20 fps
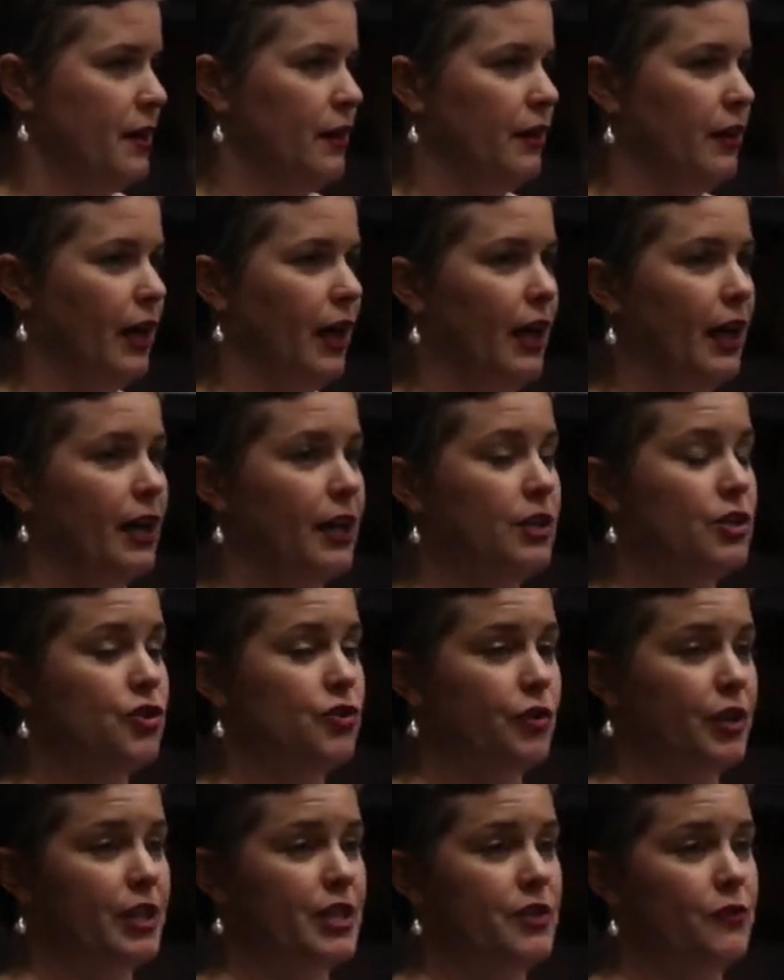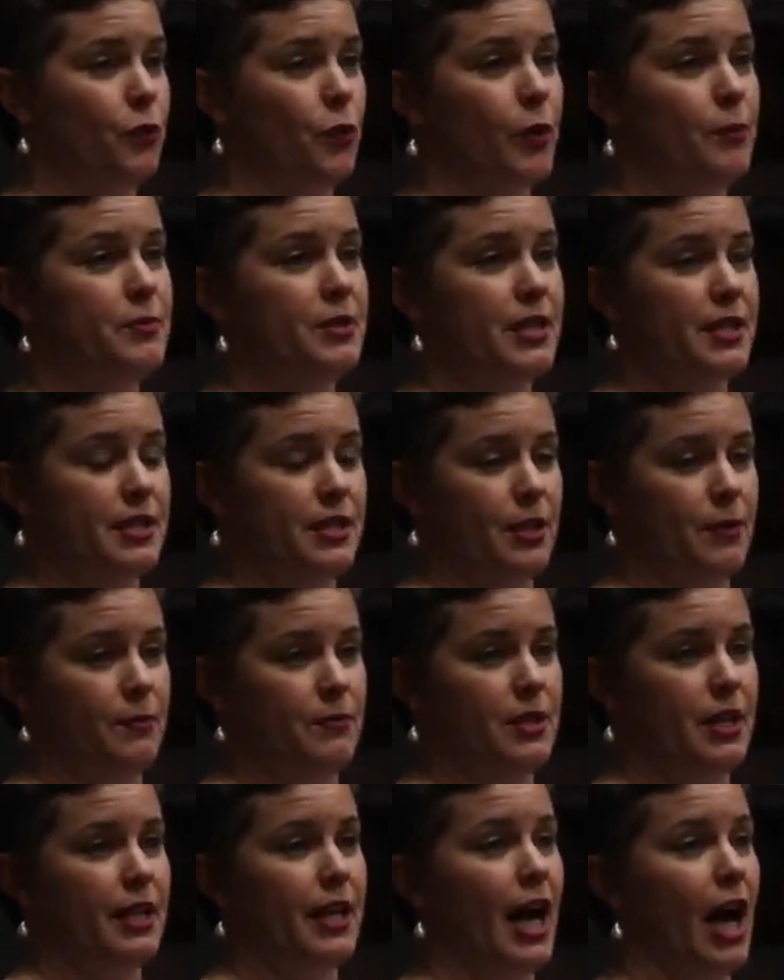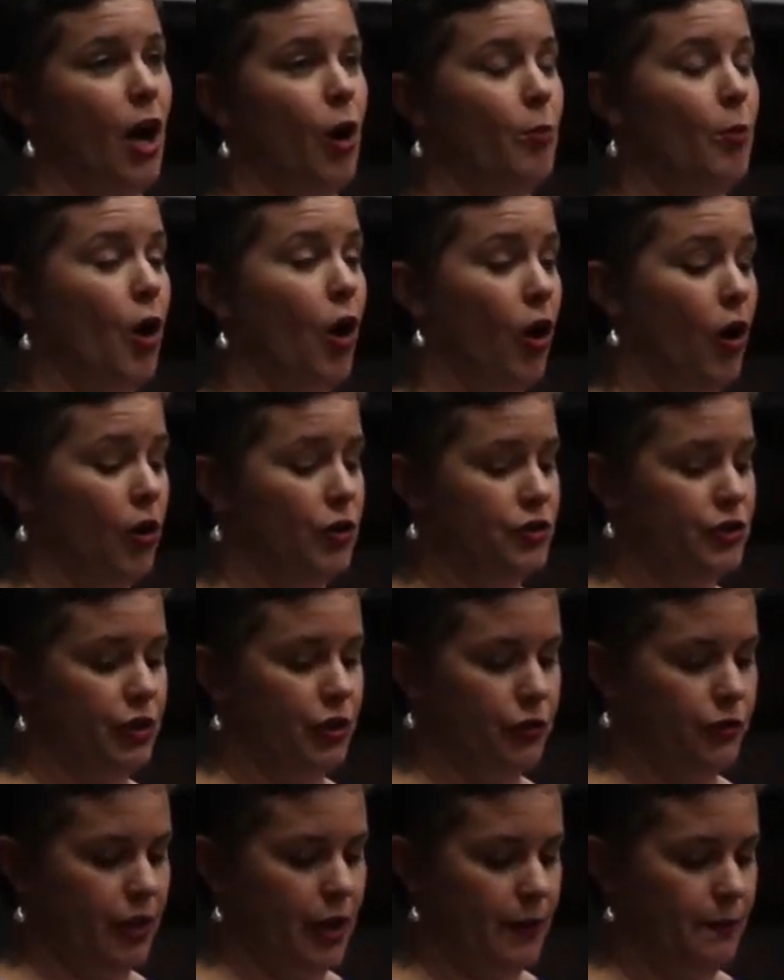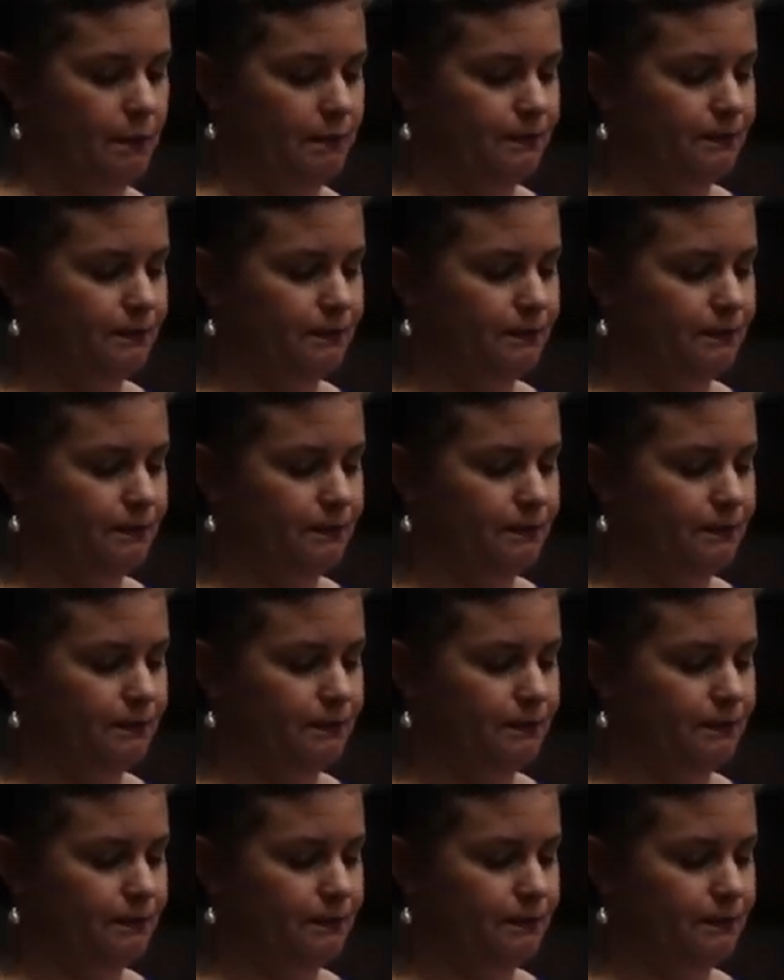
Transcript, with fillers: can transform systems and help all children.